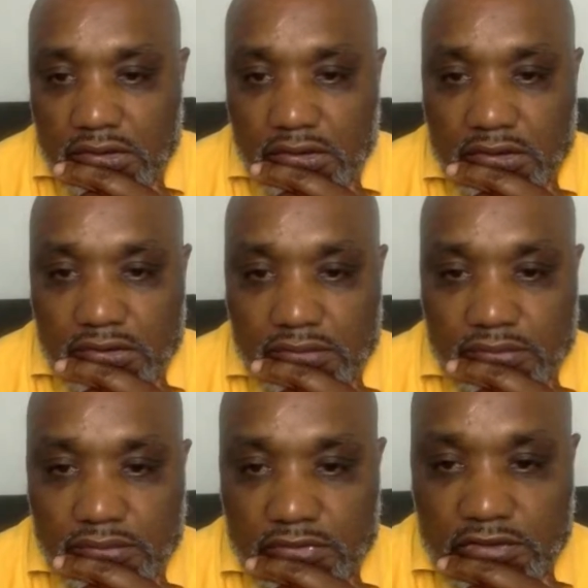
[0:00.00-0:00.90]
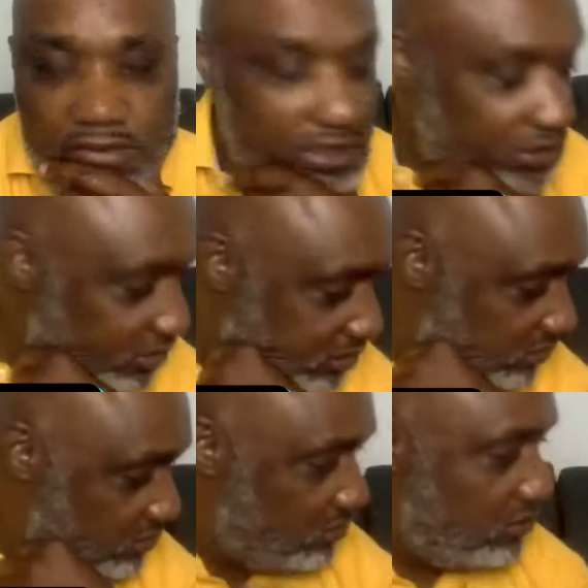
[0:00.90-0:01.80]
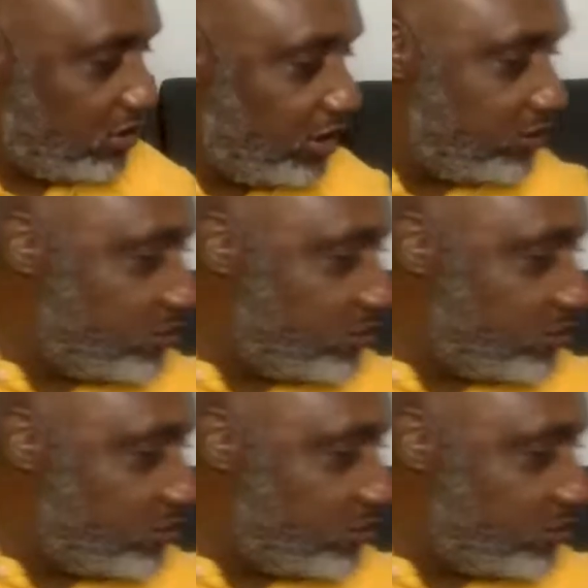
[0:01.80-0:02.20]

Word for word: Oh, maybe I should I